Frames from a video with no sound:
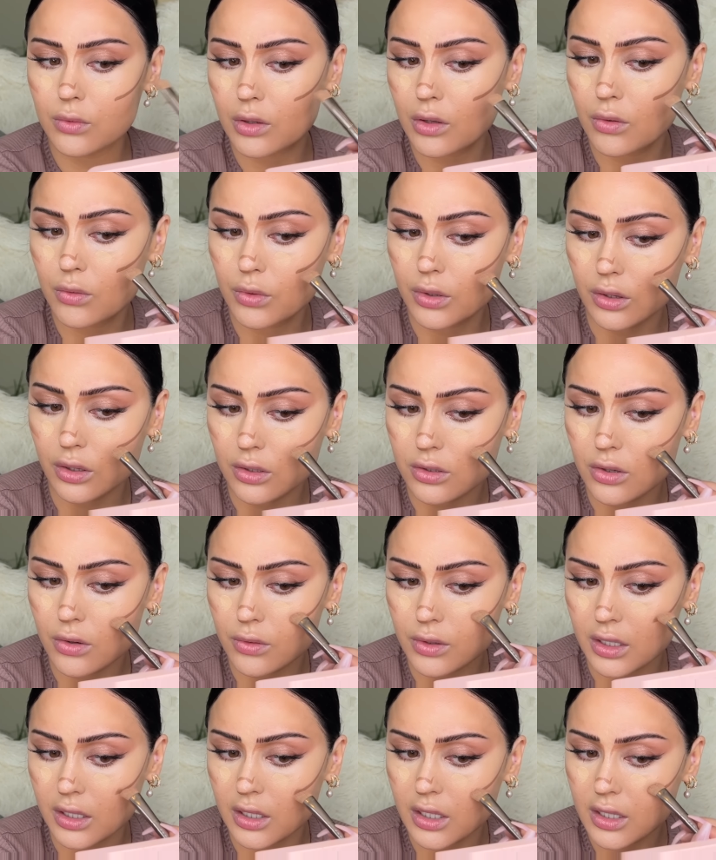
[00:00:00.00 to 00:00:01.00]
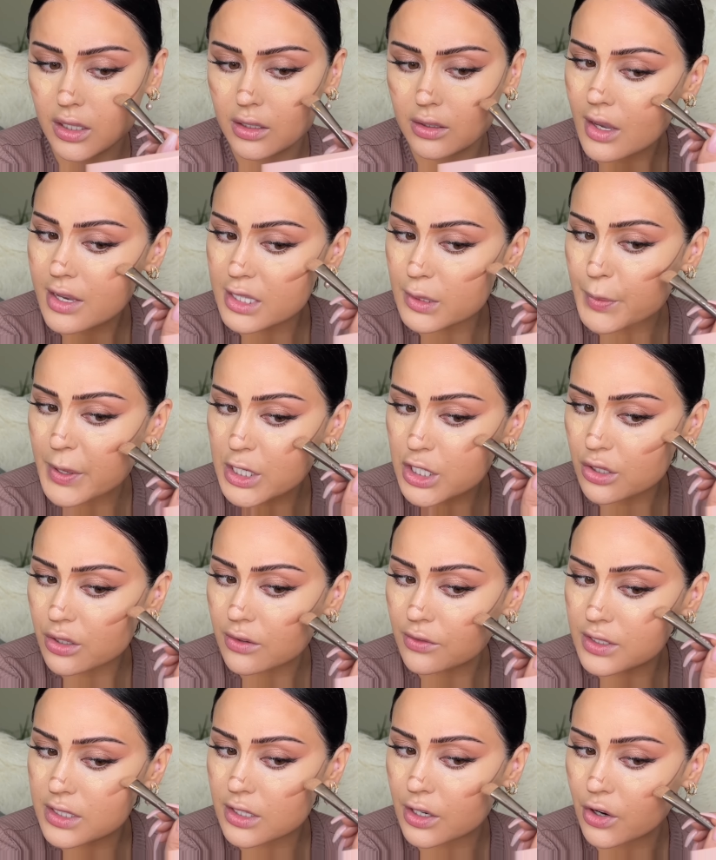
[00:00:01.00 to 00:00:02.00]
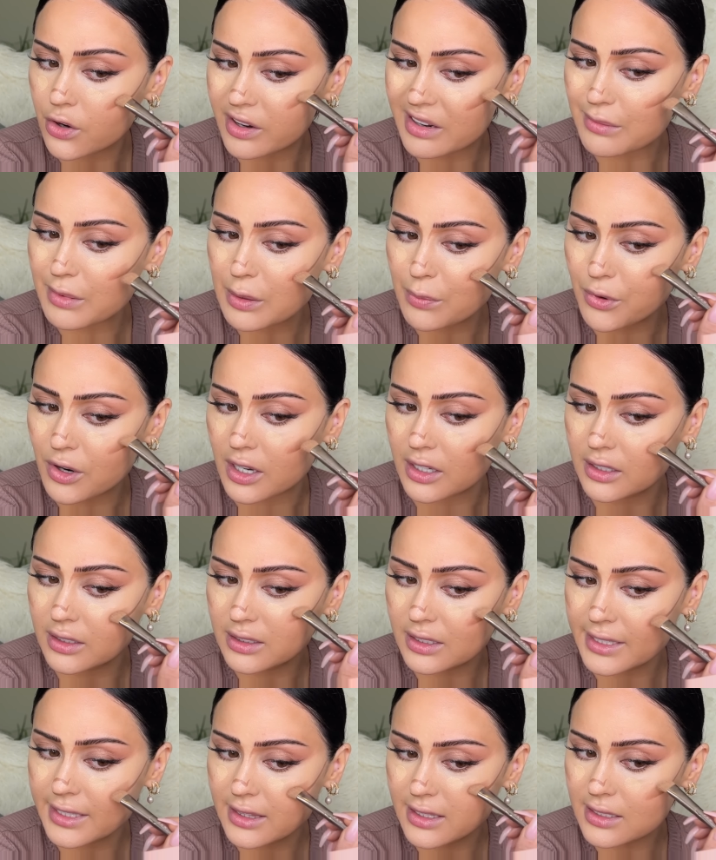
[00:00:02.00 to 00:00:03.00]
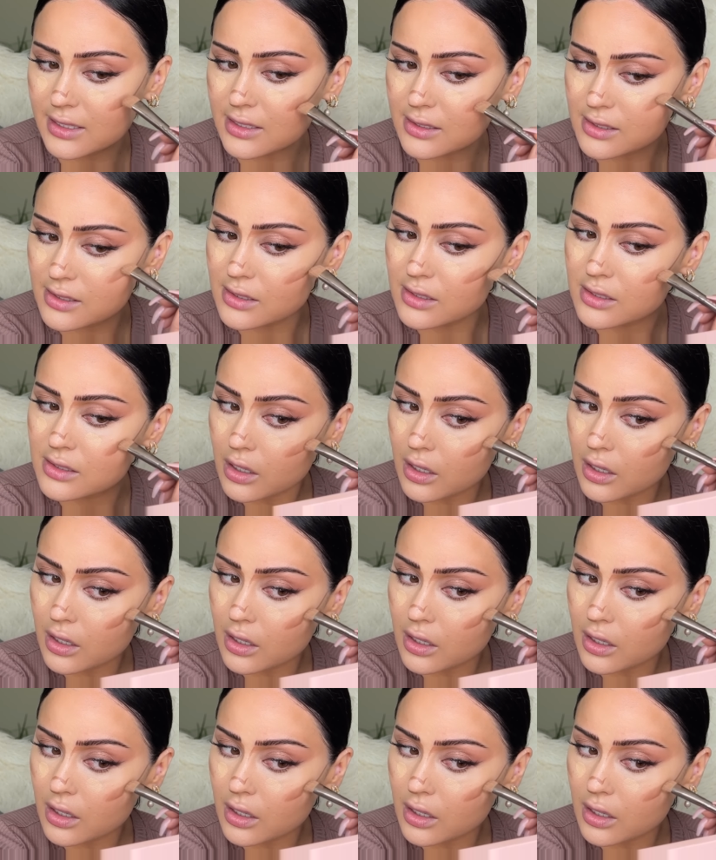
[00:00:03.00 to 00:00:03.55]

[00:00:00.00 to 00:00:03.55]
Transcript: you really don't need it, especially if it's a creamy product like this.